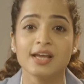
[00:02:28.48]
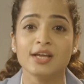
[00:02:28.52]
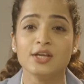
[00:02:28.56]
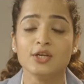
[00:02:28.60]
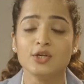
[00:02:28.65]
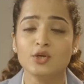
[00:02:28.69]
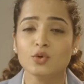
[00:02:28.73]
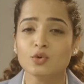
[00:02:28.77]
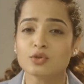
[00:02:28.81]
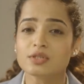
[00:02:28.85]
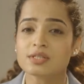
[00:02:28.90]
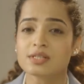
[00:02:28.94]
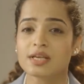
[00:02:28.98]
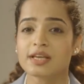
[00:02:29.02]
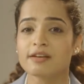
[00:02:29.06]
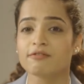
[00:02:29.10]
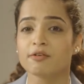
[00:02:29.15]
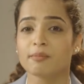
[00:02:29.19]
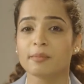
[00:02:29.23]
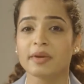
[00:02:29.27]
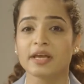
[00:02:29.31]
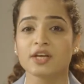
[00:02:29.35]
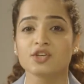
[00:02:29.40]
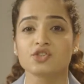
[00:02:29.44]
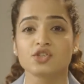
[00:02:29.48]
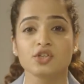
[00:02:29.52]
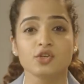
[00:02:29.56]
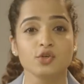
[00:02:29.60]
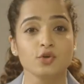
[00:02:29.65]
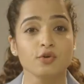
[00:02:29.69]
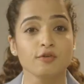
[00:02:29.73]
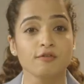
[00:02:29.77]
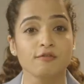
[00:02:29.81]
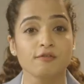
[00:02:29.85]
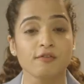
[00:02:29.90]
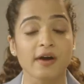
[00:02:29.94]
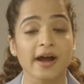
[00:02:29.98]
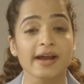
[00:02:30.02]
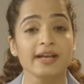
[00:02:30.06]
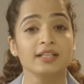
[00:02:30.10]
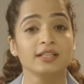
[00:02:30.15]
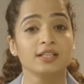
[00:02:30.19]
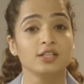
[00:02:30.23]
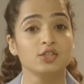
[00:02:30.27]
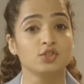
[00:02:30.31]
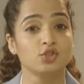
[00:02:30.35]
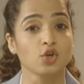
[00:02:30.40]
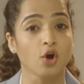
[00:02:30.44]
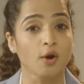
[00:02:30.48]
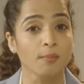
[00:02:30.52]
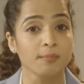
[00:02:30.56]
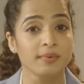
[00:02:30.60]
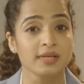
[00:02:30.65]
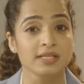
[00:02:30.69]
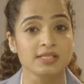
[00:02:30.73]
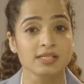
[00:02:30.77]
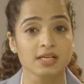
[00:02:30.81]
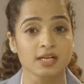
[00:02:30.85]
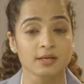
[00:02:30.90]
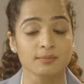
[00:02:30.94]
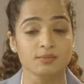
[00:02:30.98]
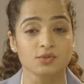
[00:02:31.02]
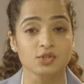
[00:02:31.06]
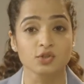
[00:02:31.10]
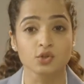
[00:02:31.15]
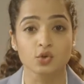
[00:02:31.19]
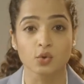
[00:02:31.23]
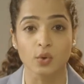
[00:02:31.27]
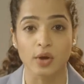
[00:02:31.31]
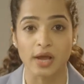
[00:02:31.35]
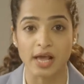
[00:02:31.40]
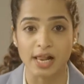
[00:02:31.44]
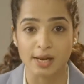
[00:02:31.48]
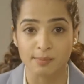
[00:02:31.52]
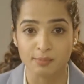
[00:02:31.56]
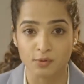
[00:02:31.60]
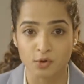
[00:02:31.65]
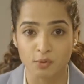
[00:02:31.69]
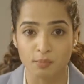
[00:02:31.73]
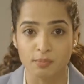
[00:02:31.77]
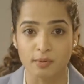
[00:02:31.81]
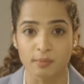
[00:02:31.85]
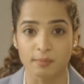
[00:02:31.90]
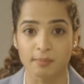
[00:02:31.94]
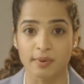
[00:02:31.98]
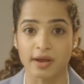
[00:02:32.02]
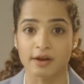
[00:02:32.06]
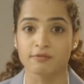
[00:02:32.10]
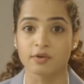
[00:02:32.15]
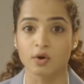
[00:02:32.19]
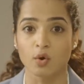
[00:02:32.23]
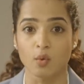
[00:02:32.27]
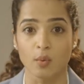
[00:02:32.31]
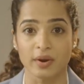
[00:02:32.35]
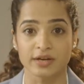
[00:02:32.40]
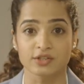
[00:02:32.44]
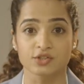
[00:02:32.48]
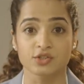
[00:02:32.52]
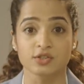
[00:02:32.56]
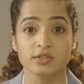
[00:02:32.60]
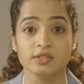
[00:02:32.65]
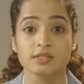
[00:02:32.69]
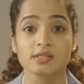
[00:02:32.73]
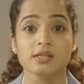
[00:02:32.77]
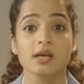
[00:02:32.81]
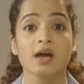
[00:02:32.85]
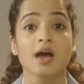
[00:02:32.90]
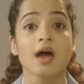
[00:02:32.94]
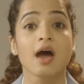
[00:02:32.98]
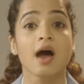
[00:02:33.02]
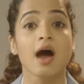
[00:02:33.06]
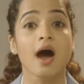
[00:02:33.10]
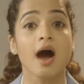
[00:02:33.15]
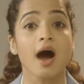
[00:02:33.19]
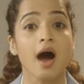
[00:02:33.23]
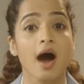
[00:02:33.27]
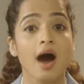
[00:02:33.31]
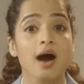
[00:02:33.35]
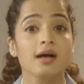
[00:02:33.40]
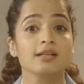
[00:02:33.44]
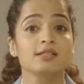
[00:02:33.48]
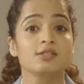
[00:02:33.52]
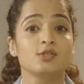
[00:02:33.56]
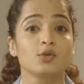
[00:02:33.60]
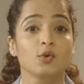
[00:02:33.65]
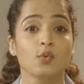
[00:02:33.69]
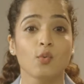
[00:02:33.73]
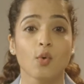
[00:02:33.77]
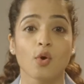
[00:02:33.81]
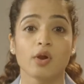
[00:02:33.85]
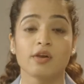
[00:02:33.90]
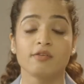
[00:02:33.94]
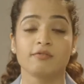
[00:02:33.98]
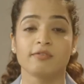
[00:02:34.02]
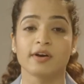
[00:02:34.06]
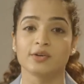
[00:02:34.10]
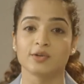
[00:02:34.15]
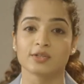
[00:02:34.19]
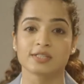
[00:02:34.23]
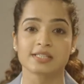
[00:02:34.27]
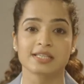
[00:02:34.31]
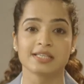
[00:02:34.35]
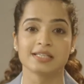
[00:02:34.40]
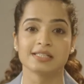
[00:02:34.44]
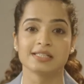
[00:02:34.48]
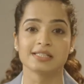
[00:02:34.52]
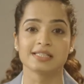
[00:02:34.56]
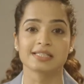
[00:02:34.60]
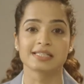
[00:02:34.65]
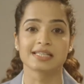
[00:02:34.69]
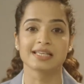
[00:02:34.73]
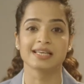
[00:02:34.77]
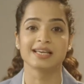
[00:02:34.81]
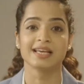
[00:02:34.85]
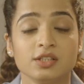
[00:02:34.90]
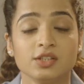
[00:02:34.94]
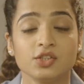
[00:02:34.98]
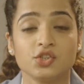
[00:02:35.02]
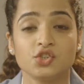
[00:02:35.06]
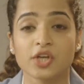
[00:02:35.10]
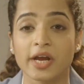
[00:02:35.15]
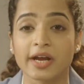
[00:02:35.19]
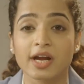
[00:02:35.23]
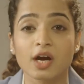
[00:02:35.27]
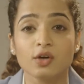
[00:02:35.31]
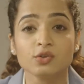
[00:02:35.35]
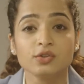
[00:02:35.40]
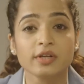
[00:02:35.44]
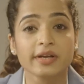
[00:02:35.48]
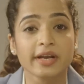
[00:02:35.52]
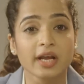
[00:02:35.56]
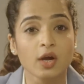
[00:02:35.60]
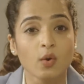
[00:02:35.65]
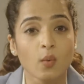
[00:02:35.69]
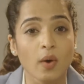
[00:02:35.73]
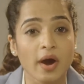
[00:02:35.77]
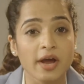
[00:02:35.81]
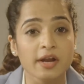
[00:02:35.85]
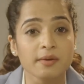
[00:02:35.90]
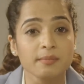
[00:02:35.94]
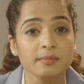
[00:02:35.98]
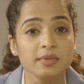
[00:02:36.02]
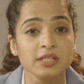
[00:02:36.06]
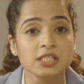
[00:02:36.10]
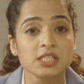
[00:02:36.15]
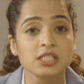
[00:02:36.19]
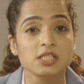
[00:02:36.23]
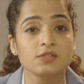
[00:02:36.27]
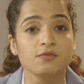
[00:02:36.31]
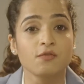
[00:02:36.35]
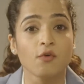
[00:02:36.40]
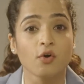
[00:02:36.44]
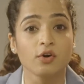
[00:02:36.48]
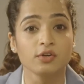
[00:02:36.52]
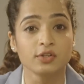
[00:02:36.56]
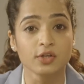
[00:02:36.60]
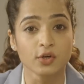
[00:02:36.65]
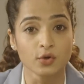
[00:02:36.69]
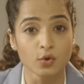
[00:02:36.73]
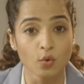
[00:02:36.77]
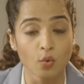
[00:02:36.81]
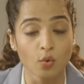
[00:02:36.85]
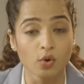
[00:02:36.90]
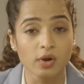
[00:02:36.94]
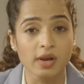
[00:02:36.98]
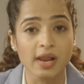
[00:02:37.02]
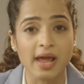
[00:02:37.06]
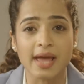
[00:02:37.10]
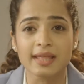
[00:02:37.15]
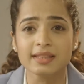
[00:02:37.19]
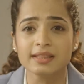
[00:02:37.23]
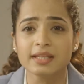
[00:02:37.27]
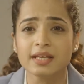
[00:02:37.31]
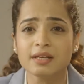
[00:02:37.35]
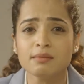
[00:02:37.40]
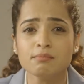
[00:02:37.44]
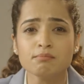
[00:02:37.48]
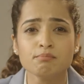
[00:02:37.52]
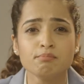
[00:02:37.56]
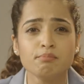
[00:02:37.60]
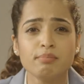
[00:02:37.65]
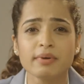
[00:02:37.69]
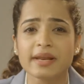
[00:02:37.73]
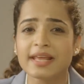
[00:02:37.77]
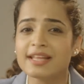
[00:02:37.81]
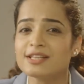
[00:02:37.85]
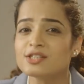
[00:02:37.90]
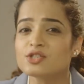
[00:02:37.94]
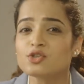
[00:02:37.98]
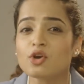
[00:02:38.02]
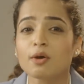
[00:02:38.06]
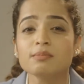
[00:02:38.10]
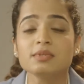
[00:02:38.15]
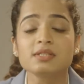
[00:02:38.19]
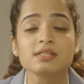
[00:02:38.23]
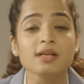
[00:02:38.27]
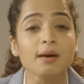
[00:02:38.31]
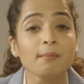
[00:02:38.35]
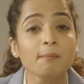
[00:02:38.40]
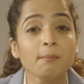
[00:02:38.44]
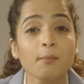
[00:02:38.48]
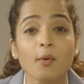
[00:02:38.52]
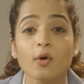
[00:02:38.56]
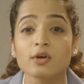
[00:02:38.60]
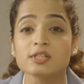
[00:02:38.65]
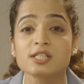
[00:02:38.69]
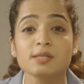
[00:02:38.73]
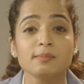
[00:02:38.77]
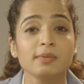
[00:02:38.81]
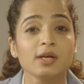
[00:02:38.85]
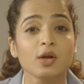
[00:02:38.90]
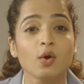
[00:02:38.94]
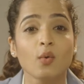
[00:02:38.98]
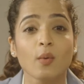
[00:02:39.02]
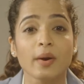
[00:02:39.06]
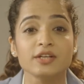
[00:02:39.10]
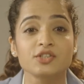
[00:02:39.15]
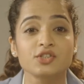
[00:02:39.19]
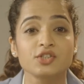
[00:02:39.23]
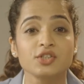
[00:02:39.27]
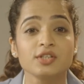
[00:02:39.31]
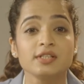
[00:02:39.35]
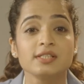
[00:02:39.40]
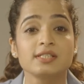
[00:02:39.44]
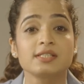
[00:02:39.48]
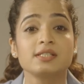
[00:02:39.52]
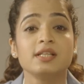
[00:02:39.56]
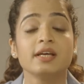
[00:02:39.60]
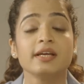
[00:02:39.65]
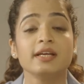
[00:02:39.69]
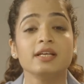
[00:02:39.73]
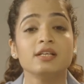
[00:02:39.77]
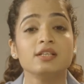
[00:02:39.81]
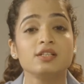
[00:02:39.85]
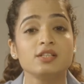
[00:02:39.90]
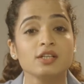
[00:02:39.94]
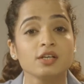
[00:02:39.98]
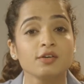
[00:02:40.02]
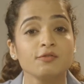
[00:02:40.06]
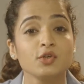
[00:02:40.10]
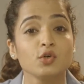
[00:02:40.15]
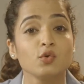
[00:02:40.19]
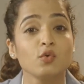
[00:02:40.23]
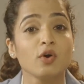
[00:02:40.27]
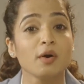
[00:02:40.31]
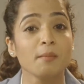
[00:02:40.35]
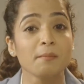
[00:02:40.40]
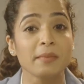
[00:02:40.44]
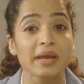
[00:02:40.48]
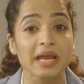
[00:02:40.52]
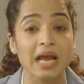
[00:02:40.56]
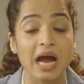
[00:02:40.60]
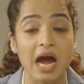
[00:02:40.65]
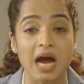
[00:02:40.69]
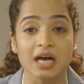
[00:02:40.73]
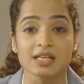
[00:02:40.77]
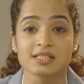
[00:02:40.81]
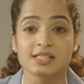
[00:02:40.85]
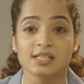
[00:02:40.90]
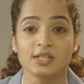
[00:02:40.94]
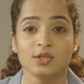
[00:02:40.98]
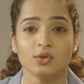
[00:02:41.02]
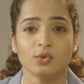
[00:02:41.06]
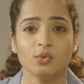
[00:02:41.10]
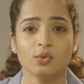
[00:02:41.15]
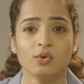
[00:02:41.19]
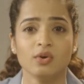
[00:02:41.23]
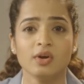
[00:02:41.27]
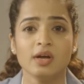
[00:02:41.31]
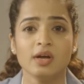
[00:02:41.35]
Use the information you find in the job description to help you prepare for questions asked to qualify your skills. Check out the requirements for the role and then brainstorm some possible questions the interviewer may ask you.